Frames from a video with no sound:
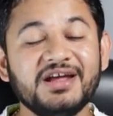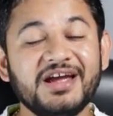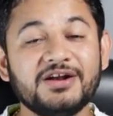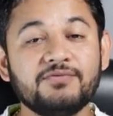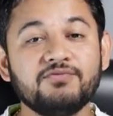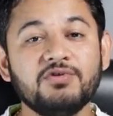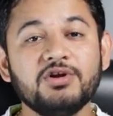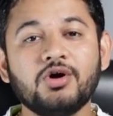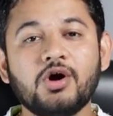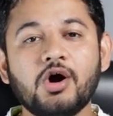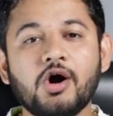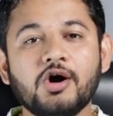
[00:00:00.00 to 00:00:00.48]

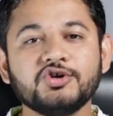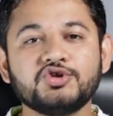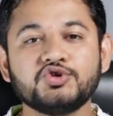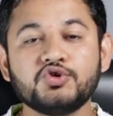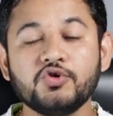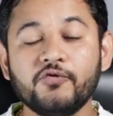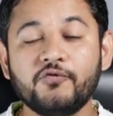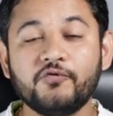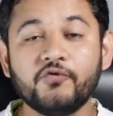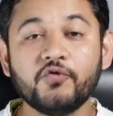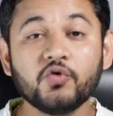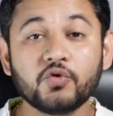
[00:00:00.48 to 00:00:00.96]
it will cost
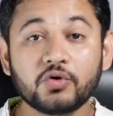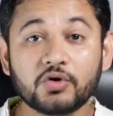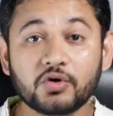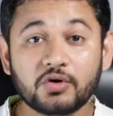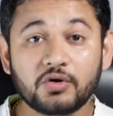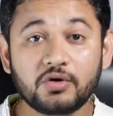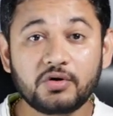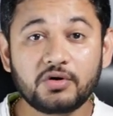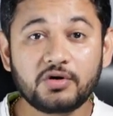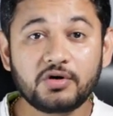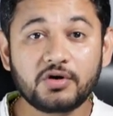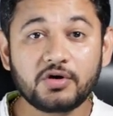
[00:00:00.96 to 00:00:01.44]
you
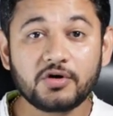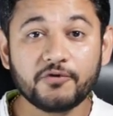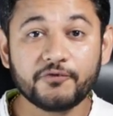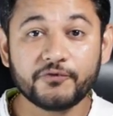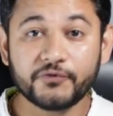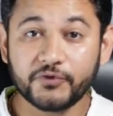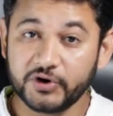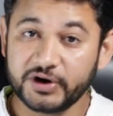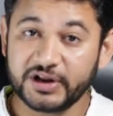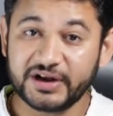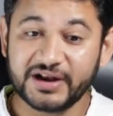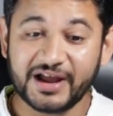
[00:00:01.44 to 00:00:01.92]

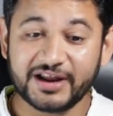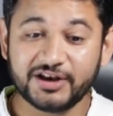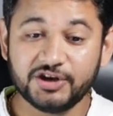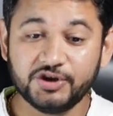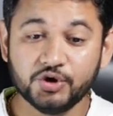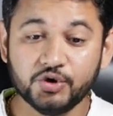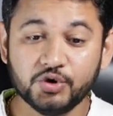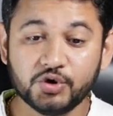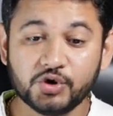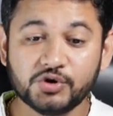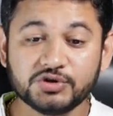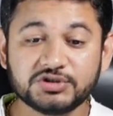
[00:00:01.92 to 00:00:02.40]
forty-nine
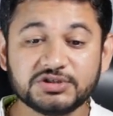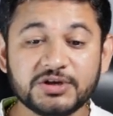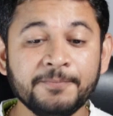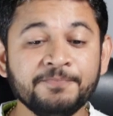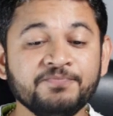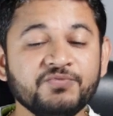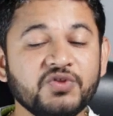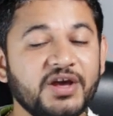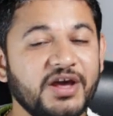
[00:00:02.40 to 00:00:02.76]
euros.